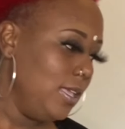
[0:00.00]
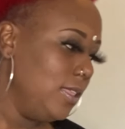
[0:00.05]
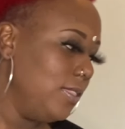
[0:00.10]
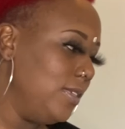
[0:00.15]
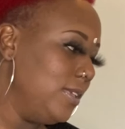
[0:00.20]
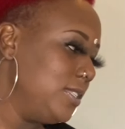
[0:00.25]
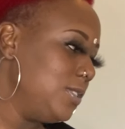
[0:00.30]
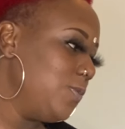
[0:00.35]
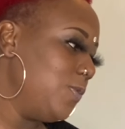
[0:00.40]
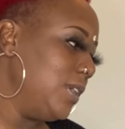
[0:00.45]

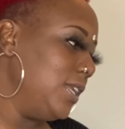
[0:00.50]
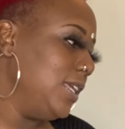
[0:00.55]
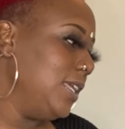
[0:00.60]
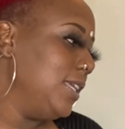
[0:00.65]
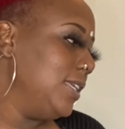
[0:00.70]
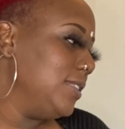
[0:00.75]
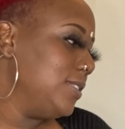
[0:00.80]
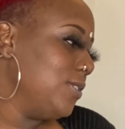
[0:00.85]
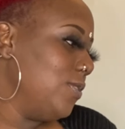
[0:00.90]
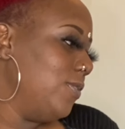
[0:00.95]
This one
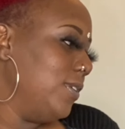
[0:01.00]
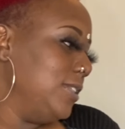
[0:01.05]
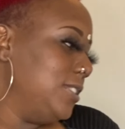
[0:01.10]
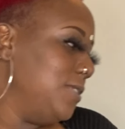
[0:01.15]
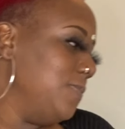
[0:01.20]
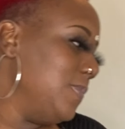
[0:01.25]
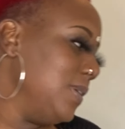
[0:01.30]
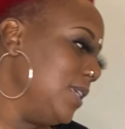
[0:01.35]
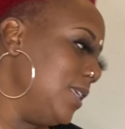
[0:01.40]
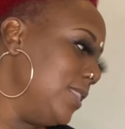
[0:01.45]
is going to
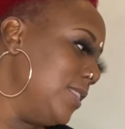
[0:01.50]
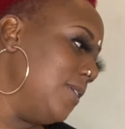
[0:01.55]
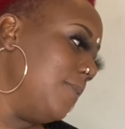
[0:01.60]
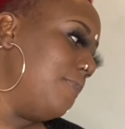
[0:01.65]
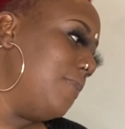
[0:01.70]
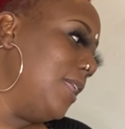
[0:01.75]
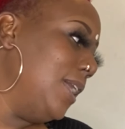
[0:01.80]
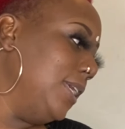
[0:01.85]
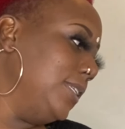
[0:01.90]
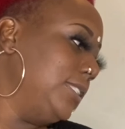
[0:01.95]
be the
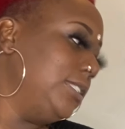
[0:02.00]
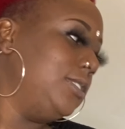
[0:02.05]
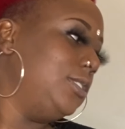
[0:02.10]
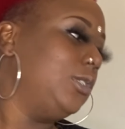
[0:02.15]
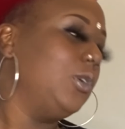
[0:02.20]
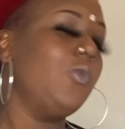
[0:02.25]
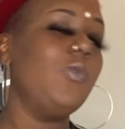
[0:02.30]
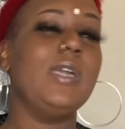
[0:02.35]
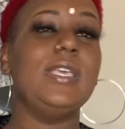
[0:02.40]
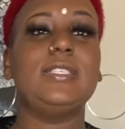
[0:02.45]
plus
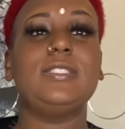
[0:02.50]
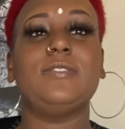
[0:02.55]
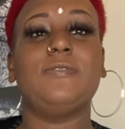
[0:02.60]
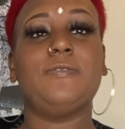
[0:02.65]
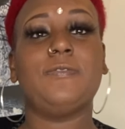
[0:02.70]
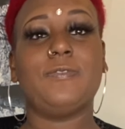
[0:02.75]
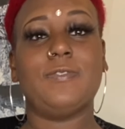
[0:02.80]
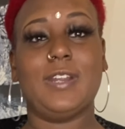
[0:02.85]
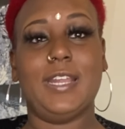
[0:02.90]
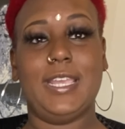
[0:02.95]
twist
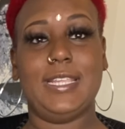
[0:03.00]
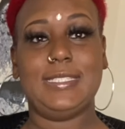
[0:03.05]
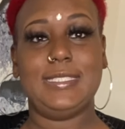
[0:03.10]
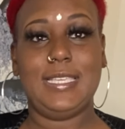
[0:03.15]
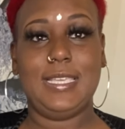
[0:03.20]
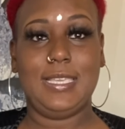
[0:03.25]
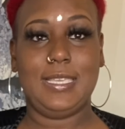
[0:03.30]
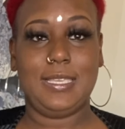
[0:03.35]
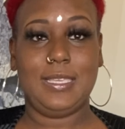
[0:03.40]
front